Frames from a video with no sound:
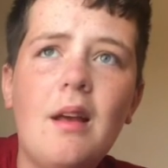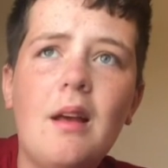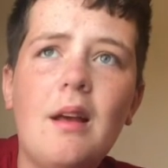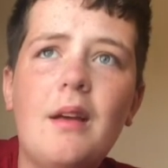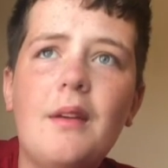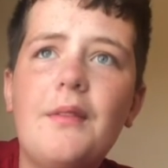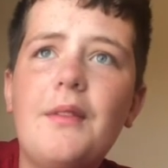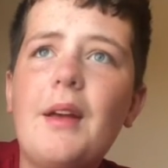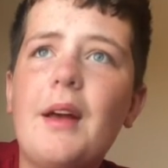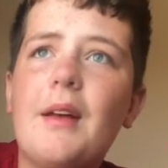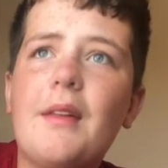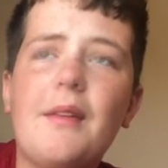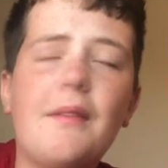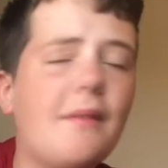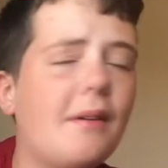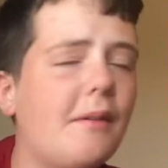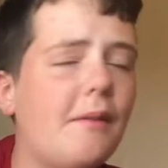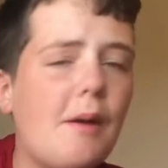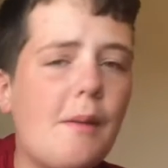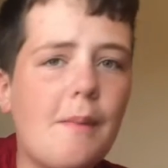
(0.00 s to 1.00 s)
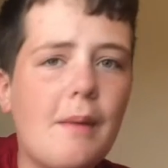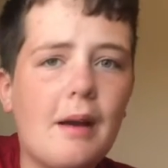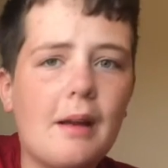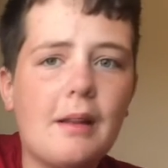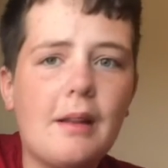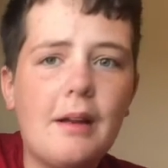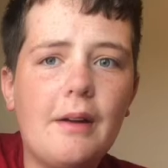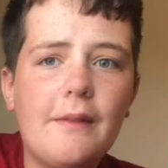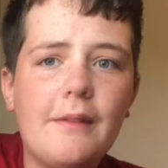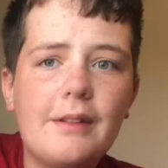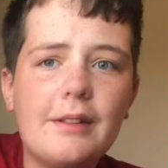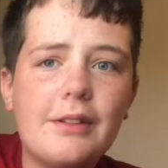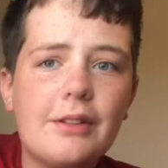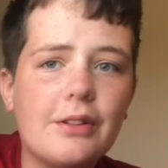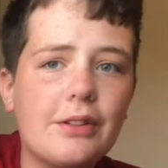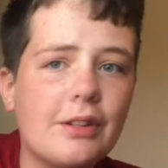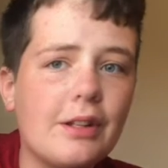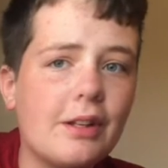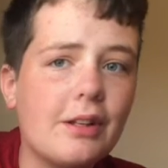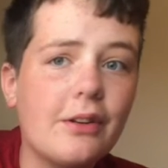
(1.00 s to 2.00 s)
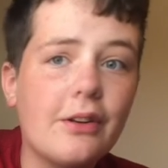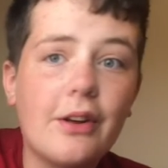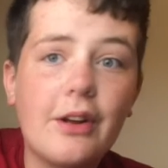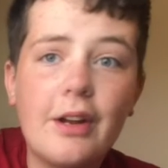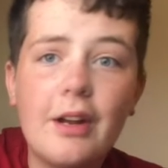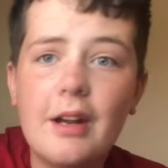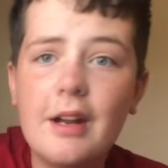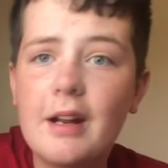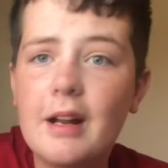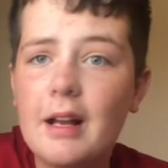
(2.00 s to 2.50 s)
and then we went back to the visitor center and